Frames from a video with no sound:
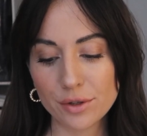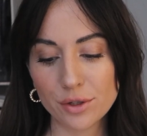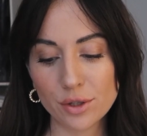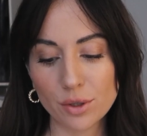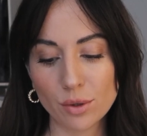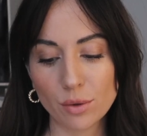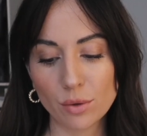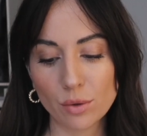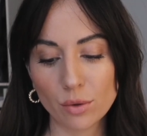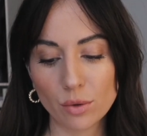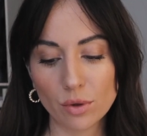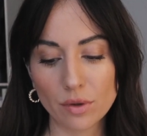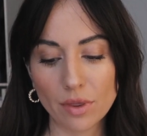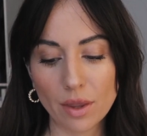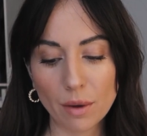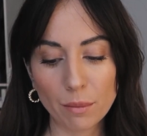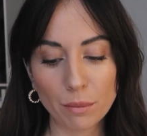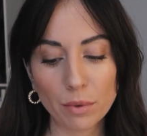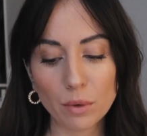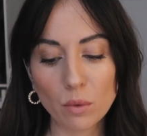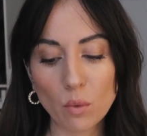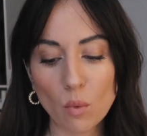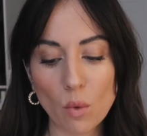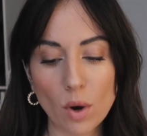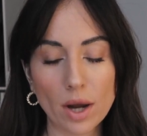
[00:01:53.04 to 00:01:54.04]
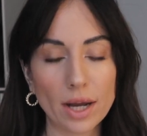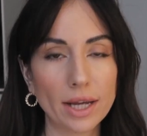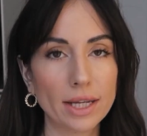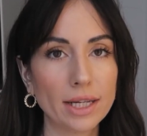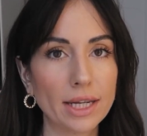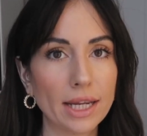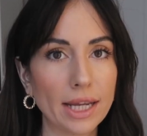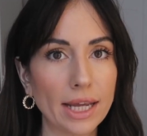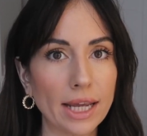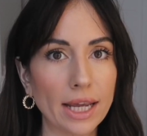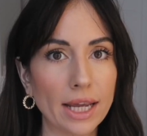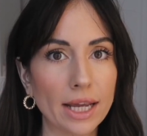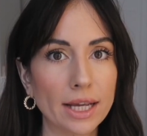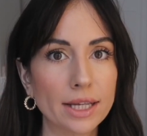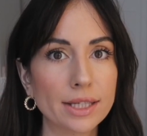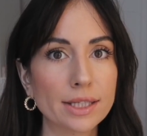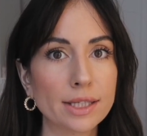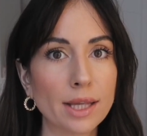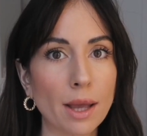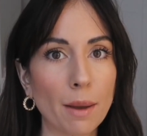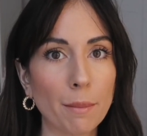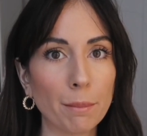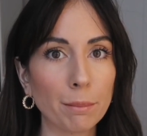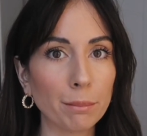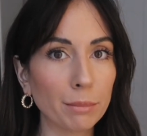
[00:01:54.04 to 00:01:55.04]
So number one is
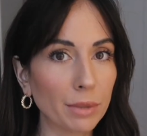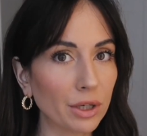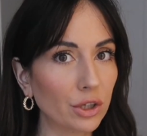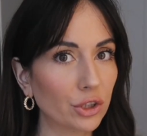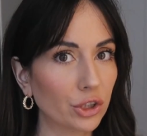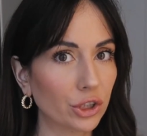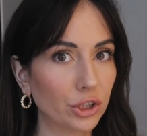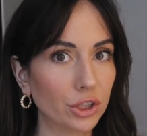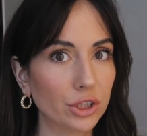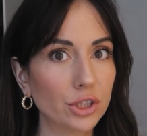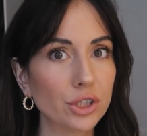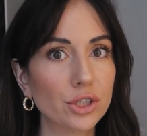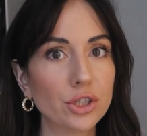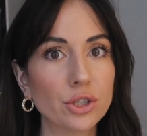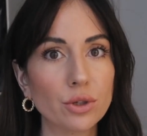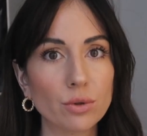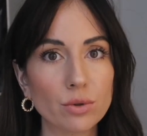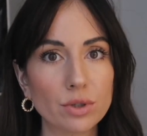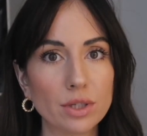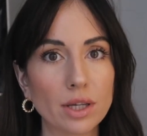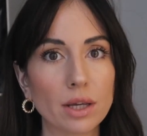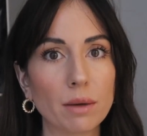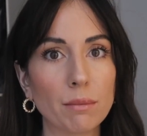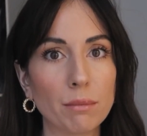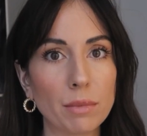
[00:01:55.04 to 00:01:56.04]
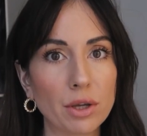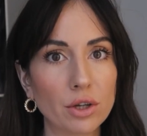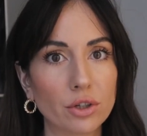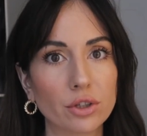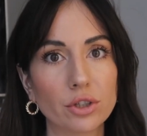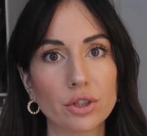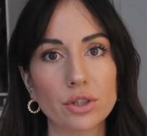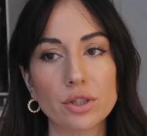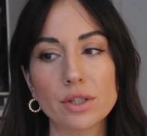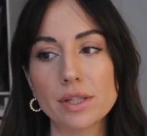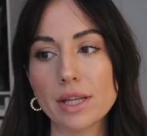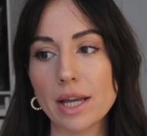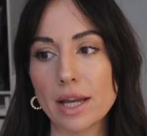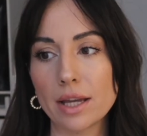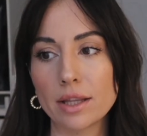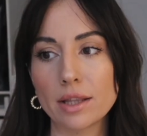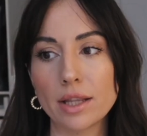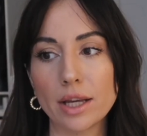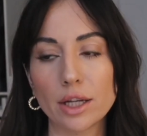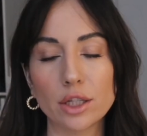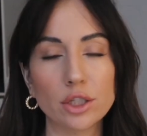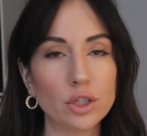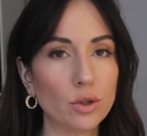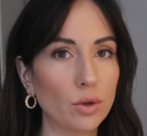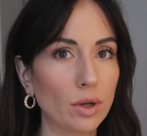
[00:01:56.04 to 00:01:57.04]
mirrors, using mirrors and
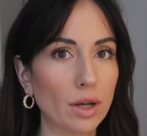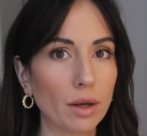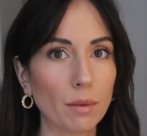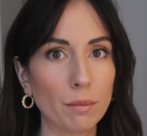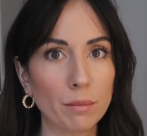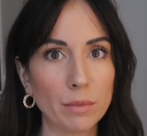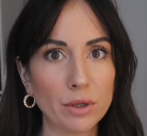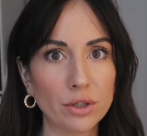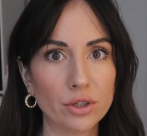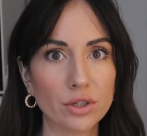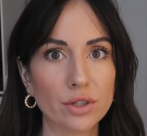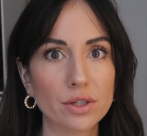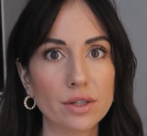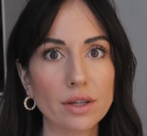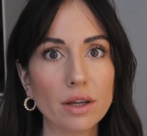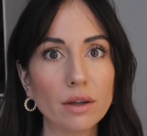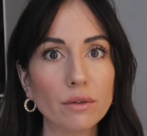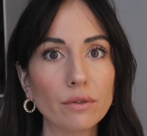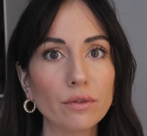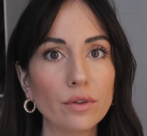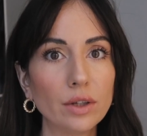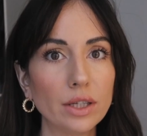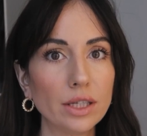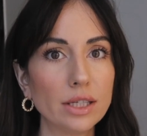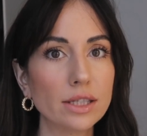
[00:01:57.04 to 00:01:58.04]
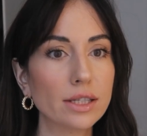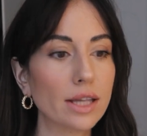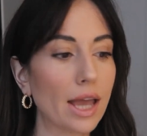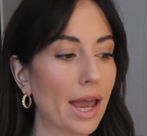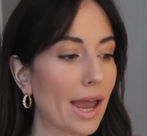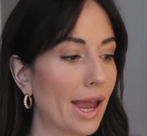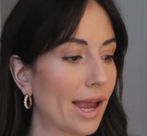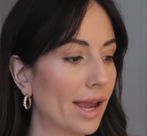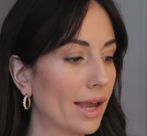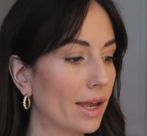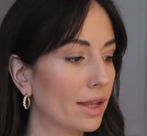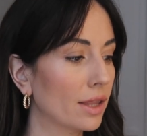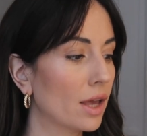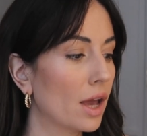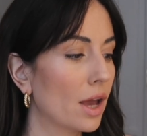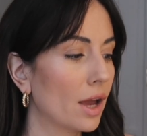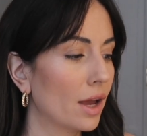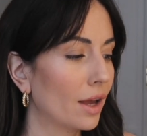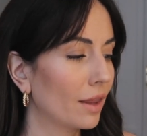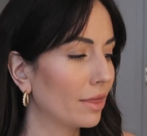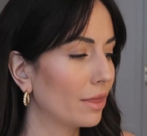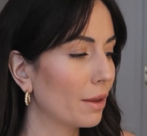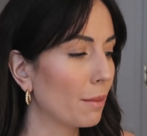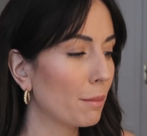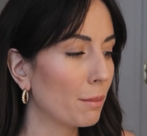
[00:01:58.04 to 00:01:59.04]
like doing mirror selfies. And
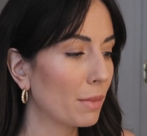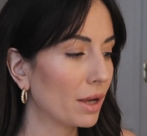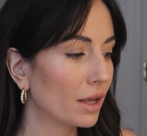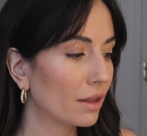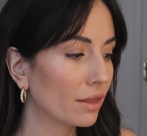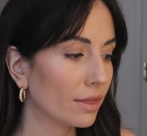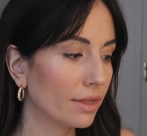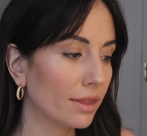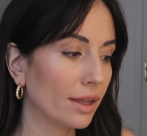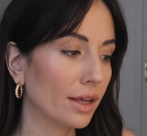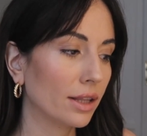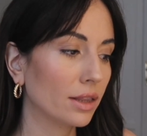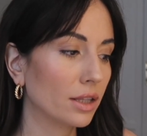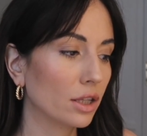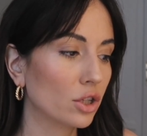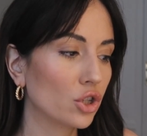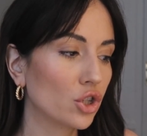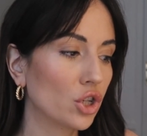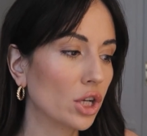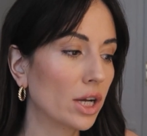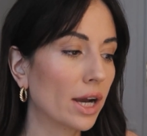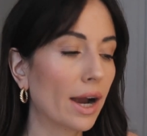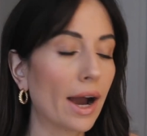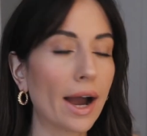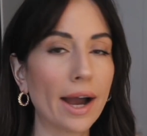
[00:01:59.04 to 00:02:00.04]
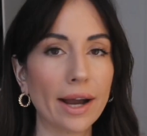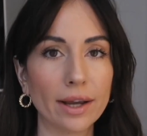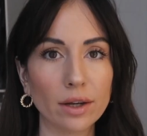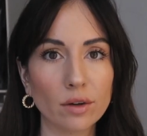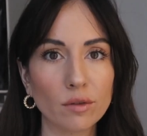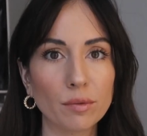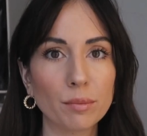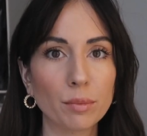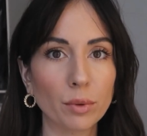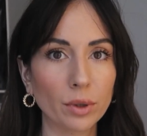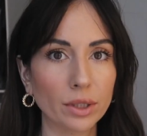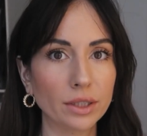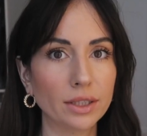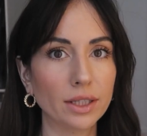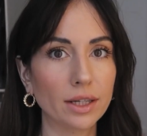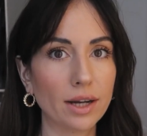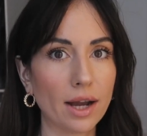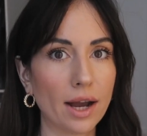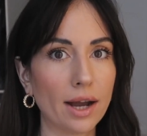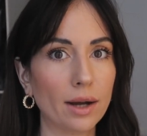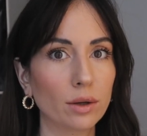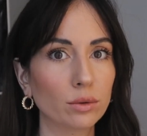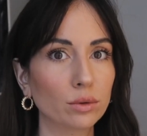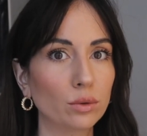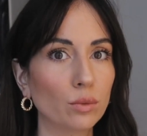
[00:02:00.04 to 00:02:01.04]
the main thing that she kind of pointed
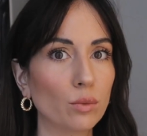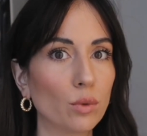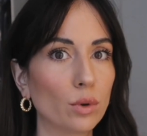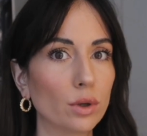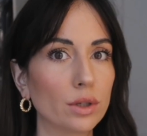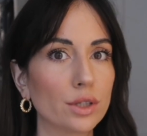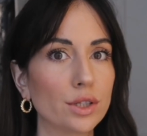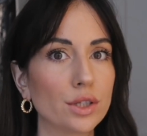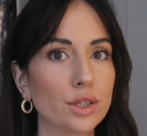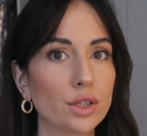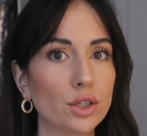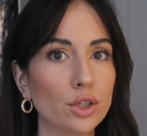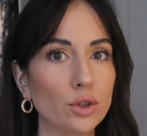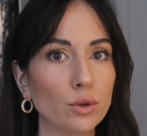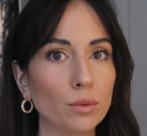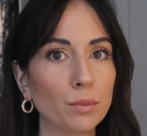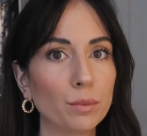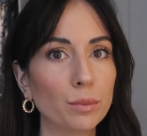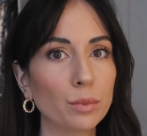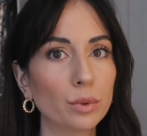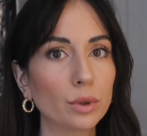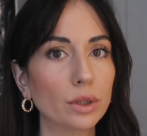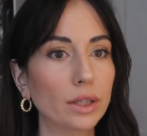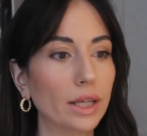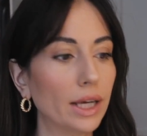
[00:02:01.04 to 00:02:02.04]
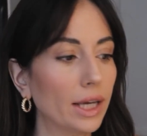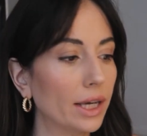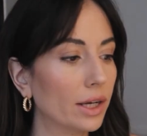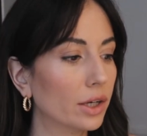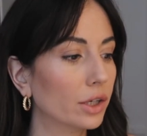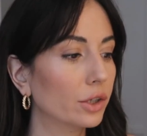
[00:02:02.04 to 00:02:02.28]
out was to play